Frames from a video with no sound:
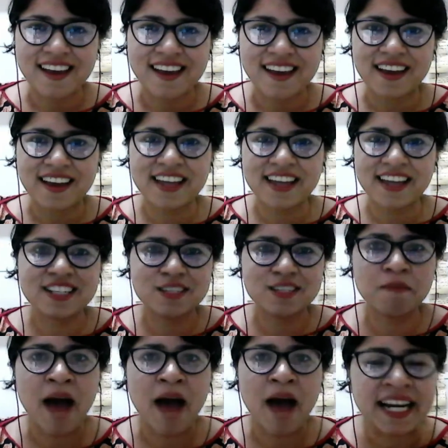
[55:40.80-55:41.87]
it's
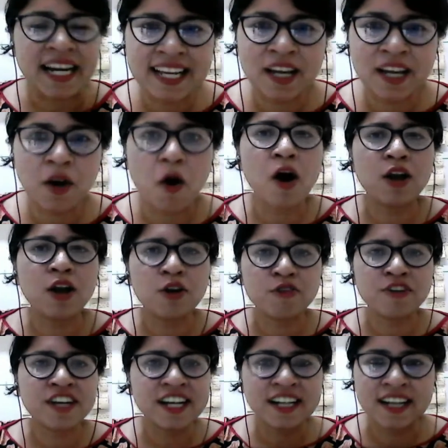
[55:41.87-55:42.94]
binding all over
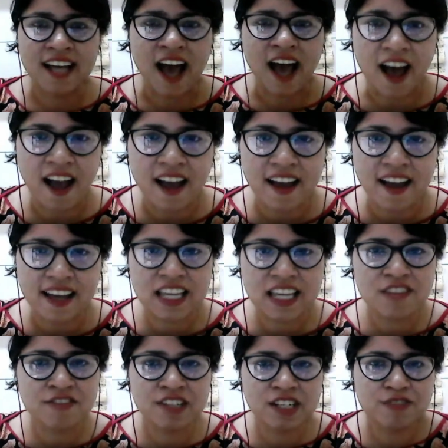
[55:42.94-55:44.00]
India.
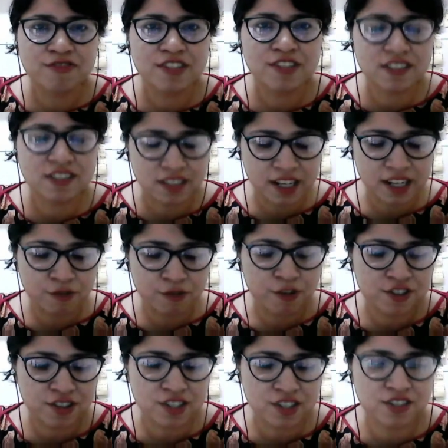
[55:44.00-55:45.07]
Even if it
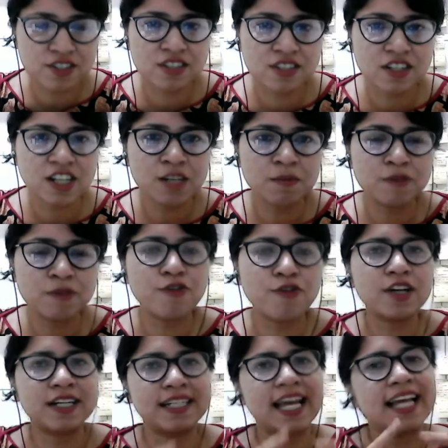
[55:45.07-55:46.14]
was registered
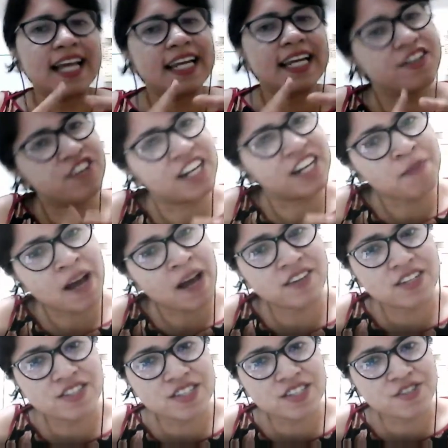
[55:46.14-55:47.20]
before Delhi Trademark
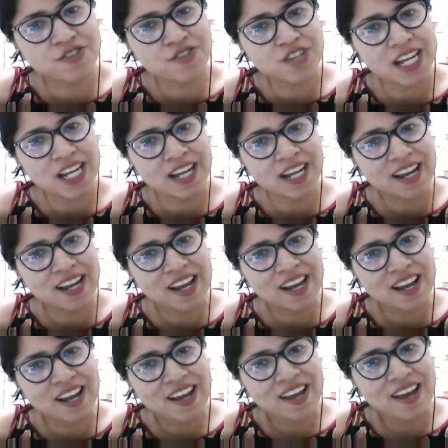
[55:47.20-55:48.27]
Registry
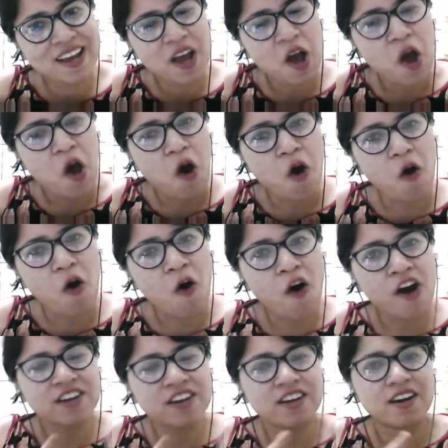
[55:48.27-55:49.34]
or
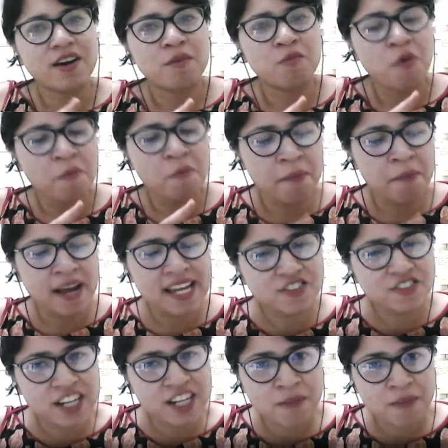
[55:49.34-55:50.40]
Mumbai
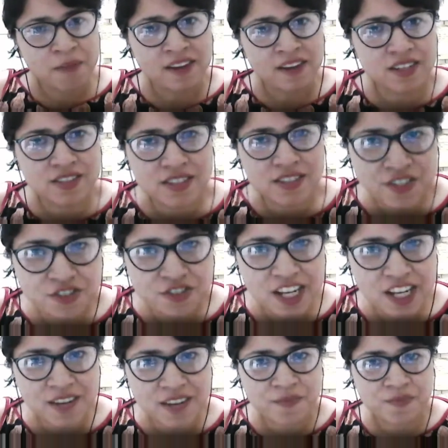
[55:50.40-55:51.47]
Trademark
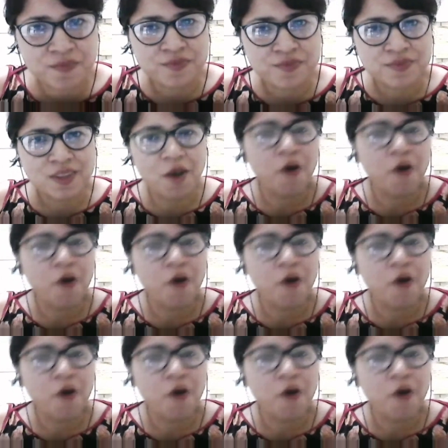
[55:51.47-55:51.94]
Registry, or